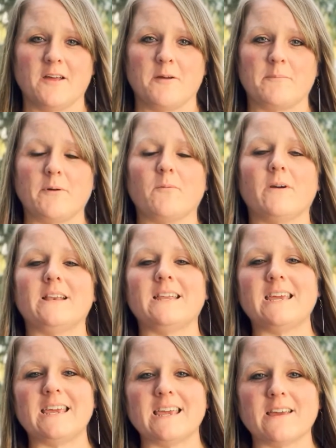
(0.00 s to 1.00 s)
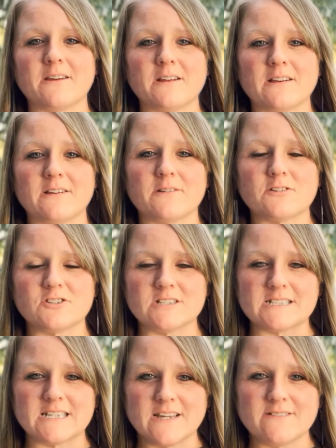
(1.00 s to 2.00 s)
But when he
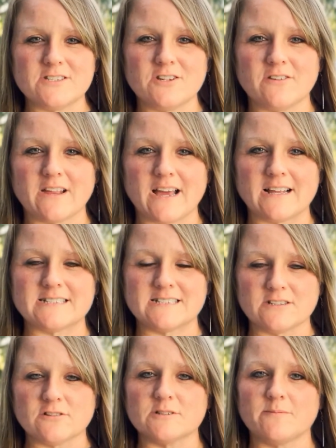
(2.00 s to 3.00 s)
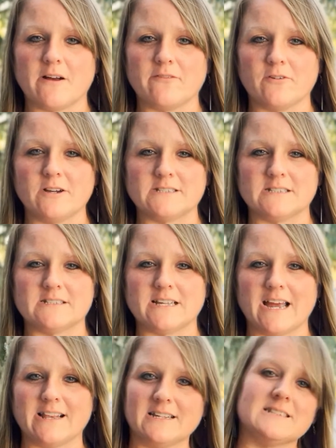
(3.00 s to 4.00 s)
just gives you that still small voice
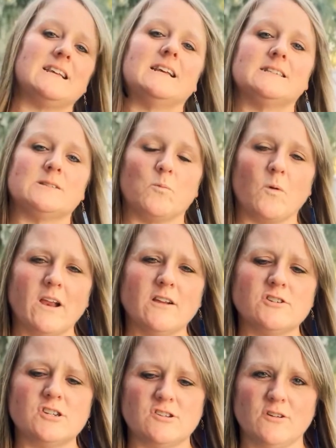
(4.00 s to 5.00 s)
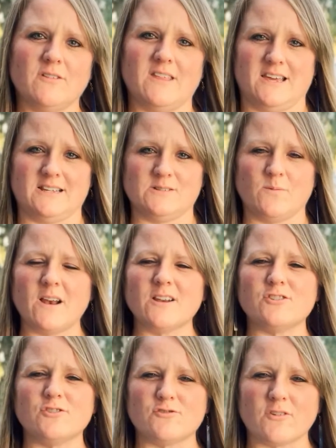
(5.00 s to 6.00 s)
inside that says, why don't you do this? Why
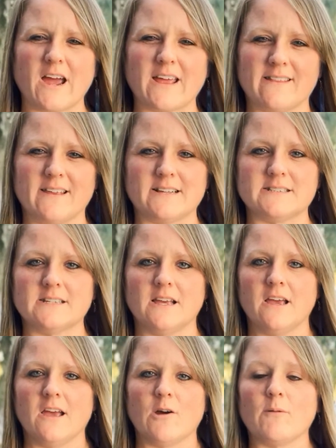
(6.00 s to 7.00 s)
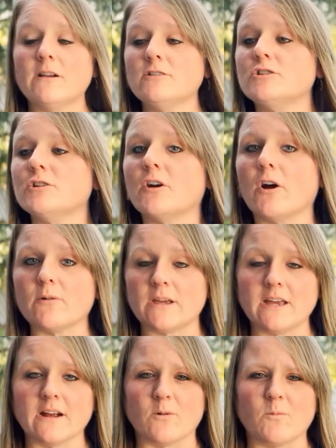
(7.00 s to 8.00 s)
don't you try this? Why don't you go
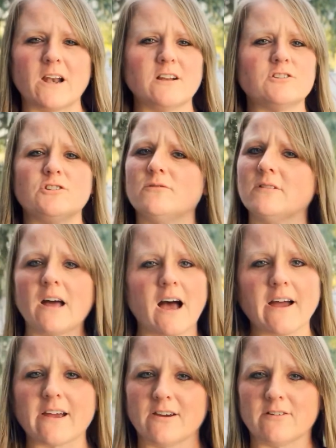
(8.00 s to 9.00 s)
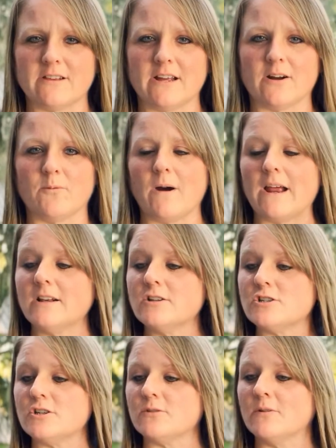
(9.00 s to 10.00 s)
here? Why don't you not go there? Why
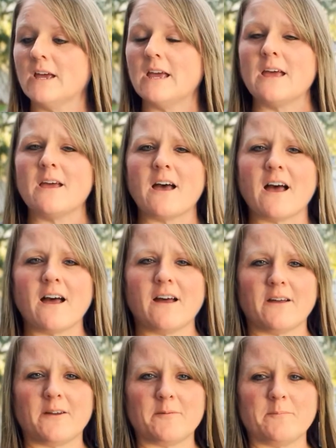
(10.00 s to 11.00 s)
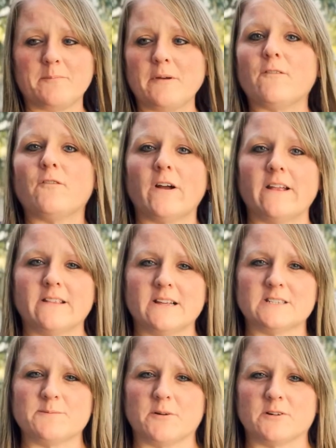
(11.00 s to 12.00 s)
don't you befriend
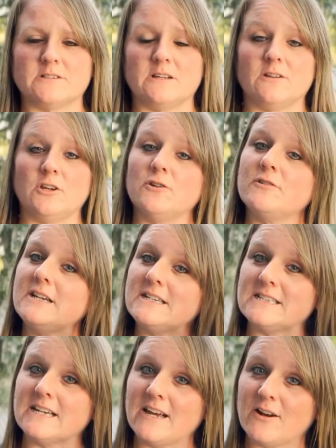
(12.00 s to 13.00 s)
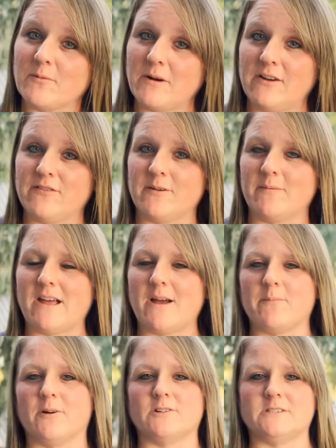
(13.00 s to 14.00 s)
this person? You need to get away from that
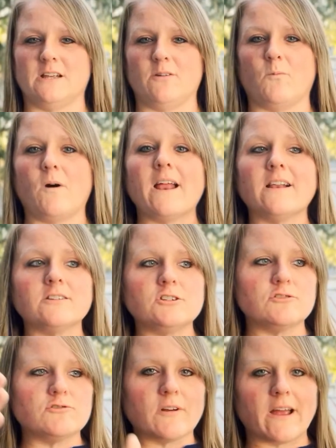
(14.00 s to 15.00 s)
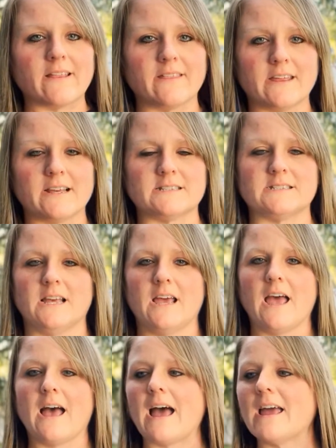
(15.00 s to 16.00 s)
person. Why don't you try this?
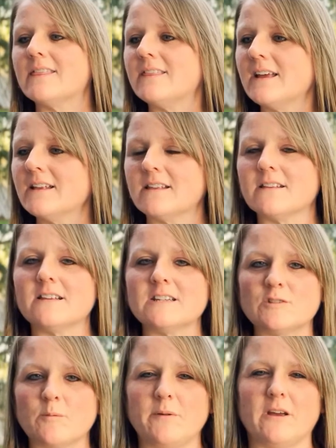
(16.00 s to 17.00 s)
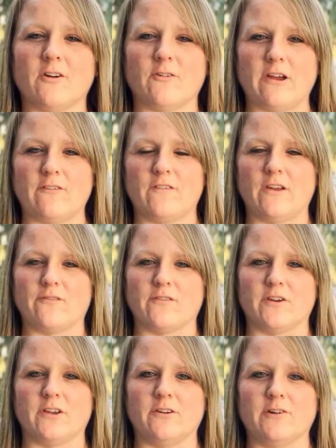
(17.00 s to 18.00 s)
I think that this would be a great fit for
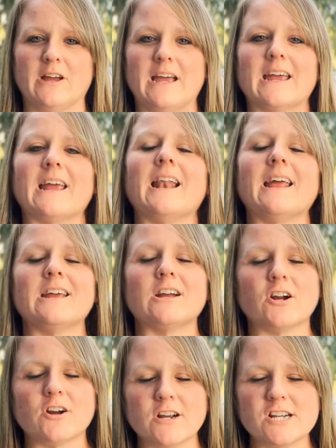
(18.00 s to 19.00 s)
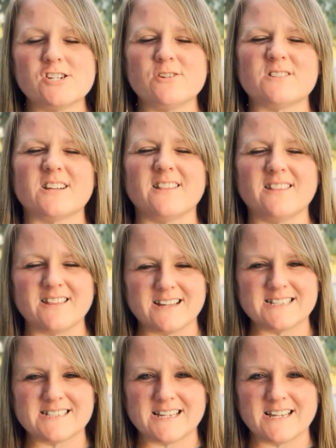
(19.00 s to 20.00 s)
you. Can I encourage you to
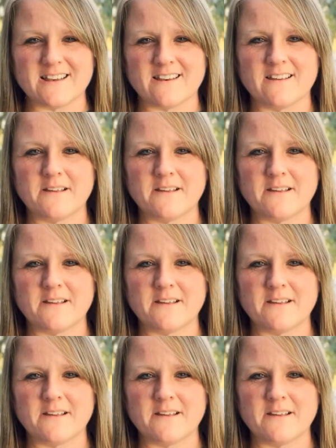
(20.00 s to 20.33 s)
listen?